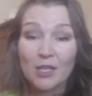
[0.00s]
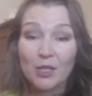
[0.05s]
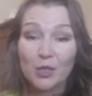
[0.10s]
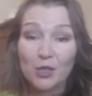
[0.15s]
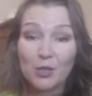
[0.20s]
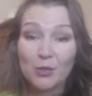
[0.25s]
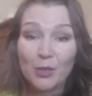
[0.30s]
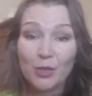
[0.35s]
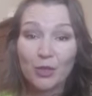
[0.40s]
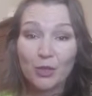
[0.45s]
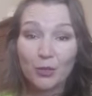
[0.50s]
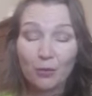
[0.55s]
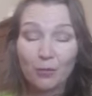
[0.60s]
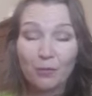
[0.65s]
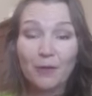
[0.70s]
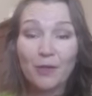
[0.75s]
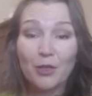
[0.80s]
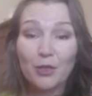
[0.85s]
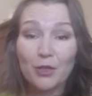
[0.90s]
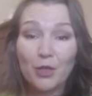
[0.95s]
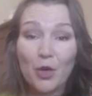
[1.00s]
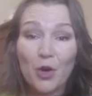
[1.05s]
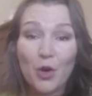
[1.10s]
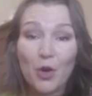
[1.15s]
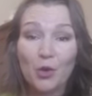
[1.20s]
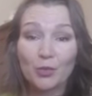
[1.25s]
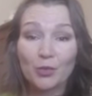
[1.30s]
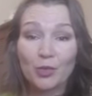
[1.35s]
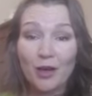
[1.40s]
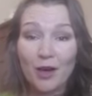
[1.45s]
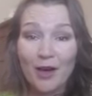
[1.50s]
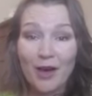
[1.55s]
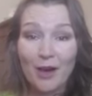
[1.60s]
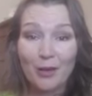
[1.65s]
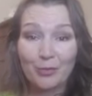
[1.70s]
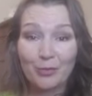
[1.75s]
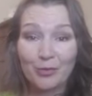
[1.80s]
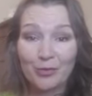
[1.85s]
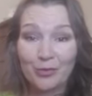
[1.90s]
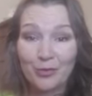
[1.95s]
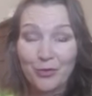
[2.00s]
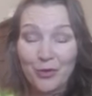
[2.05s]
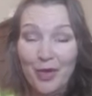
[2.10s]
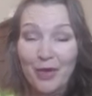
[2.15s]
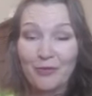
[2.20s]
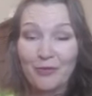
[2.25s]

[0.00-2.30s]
Because when you fill your own cup, you